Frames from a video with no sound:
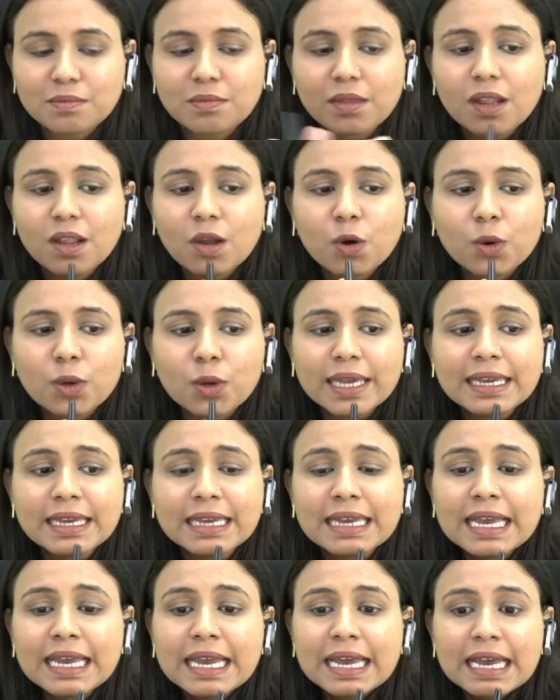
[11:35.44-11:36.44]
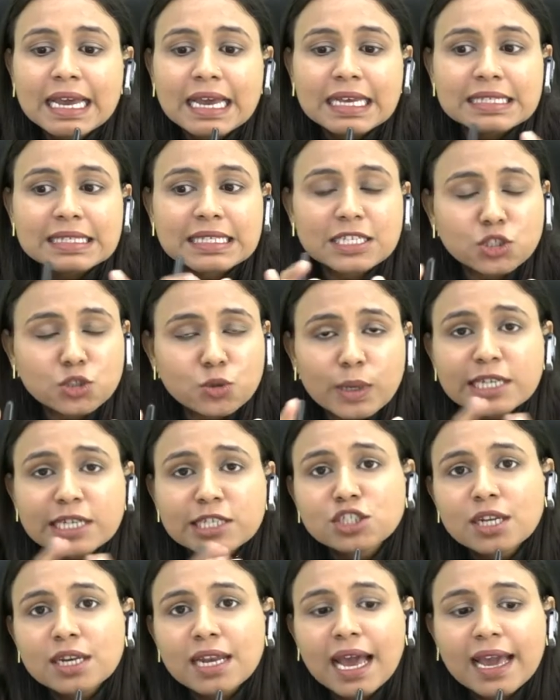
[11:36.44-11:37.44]
Okay.
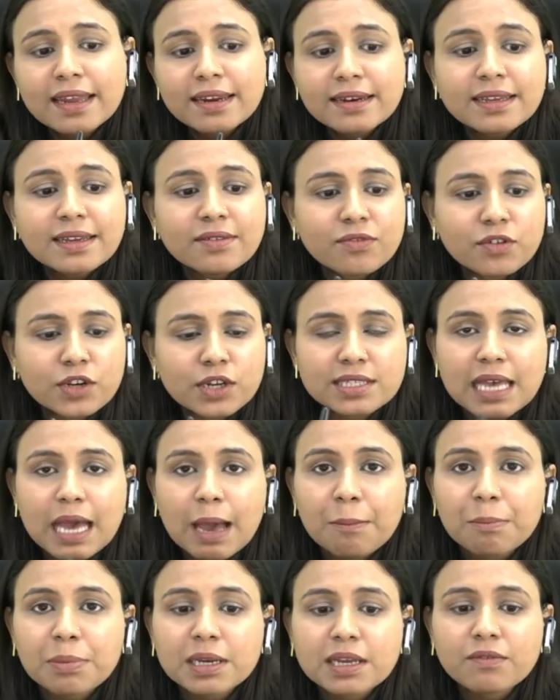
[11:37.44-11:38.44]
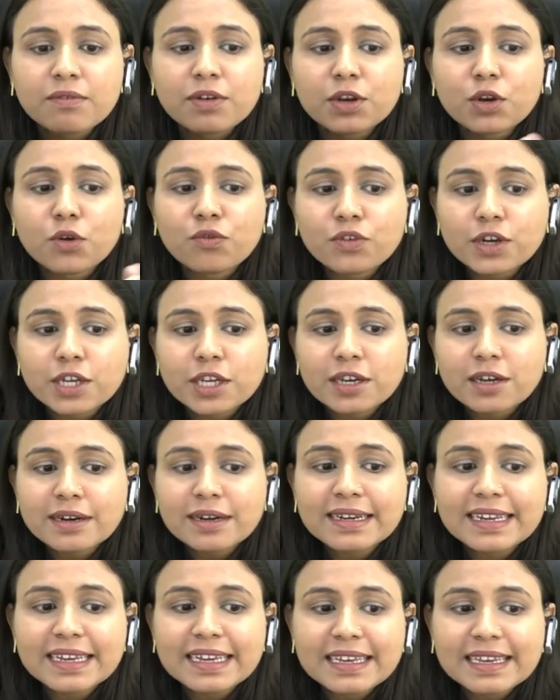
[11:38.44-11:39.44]
Situational irony, for example, given over here,
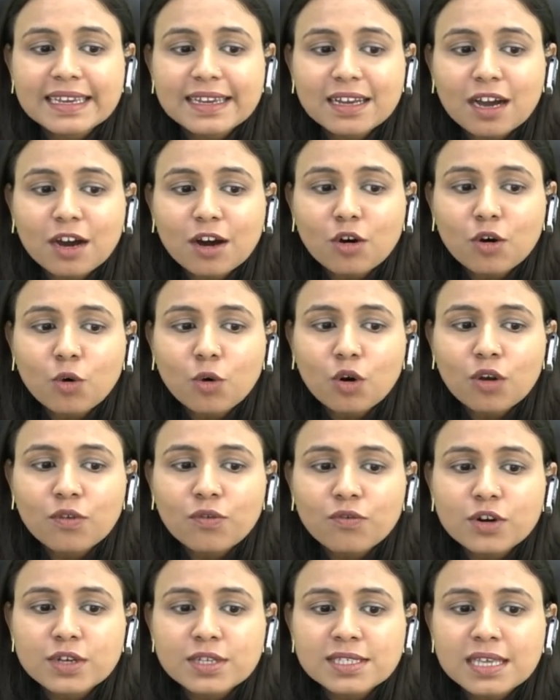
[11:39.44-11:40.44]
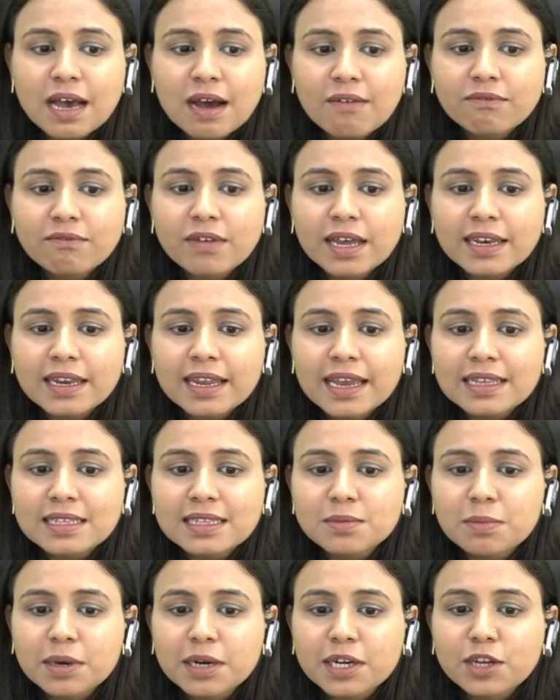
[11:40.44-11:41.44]
digging a hole for someone else,
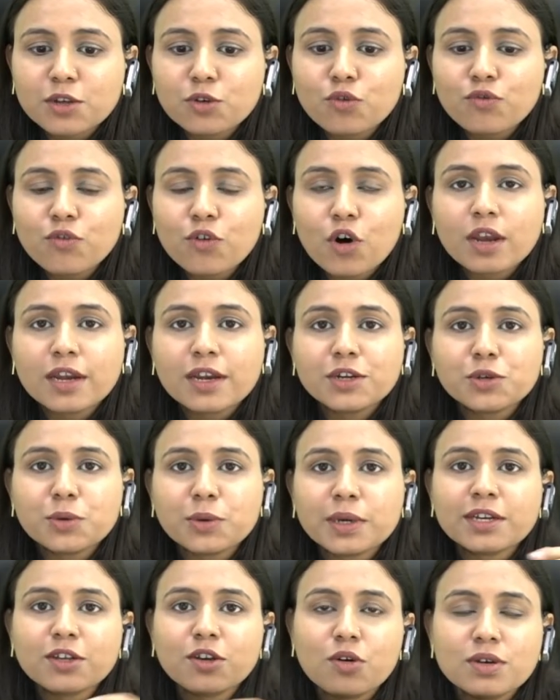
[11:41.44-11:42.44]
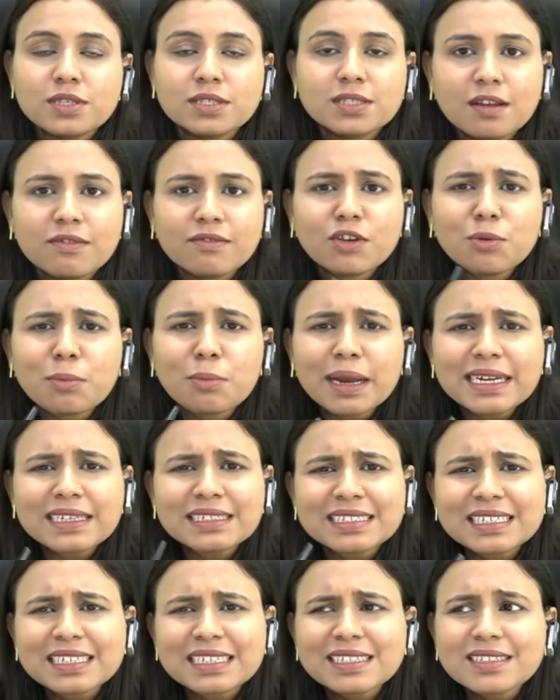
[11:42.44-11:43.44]
but you fall into it yourself. You might
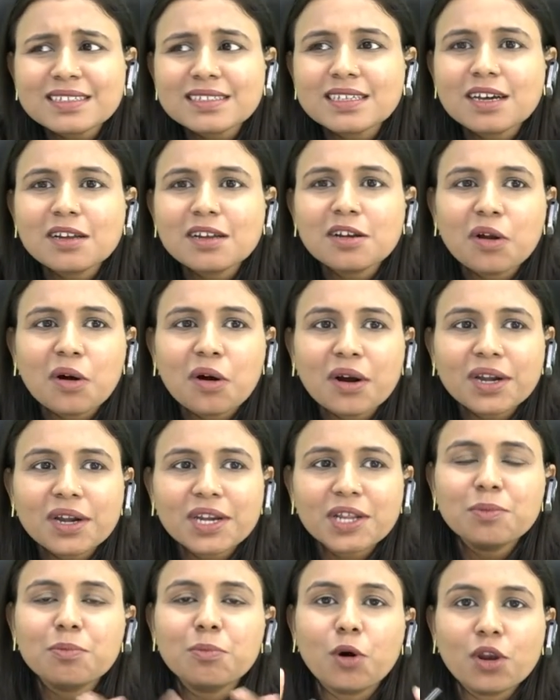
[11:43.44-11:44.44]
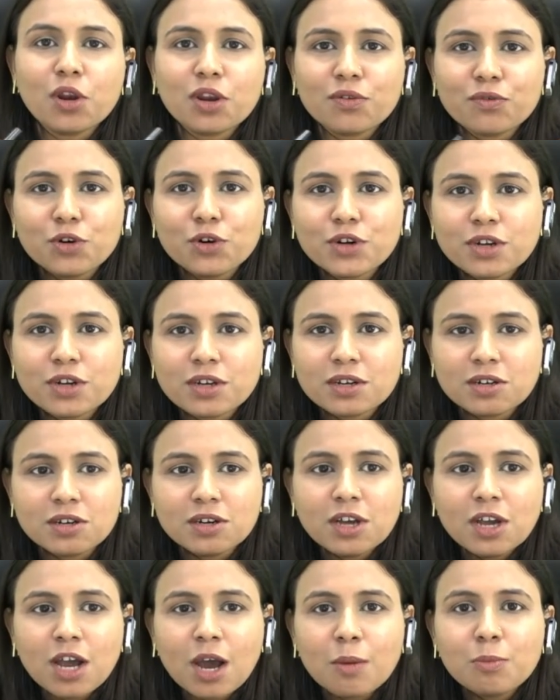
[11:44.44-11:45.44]
see this a lot in Bollywood
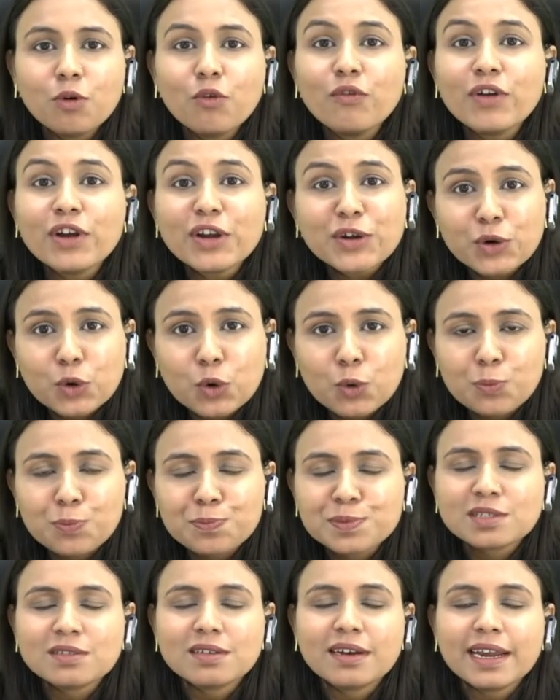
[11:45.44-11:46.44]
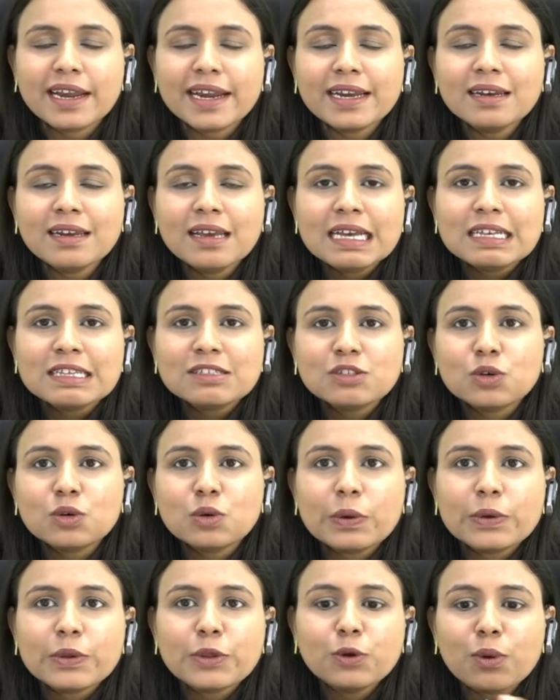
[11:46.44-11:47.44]
movie tropes, right?
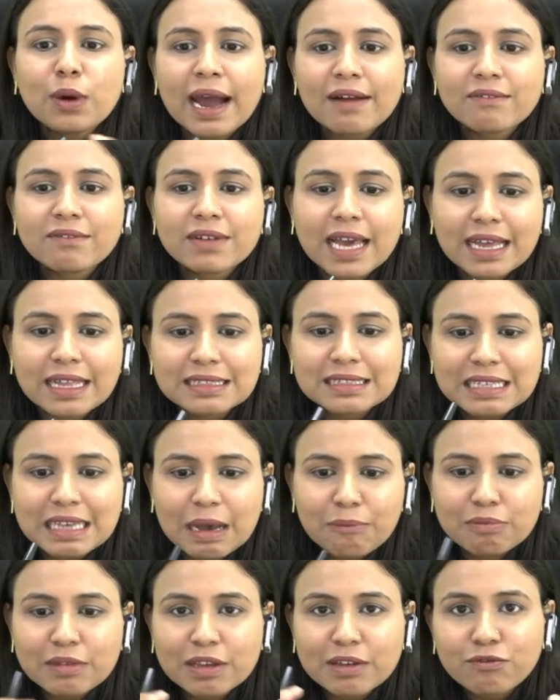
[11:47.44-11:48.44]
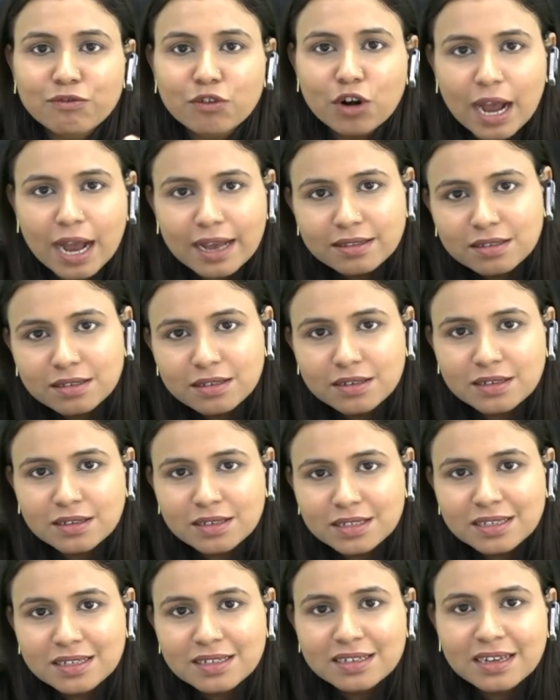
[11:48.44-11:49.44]
So you have done something for others,
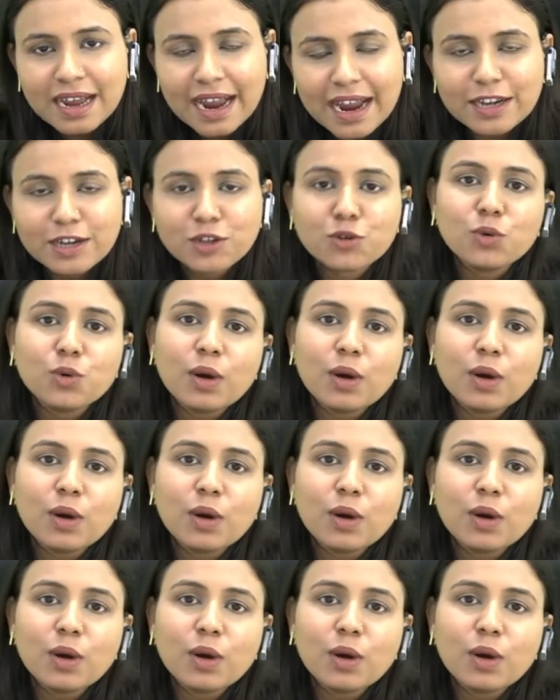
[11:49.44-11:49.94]
and you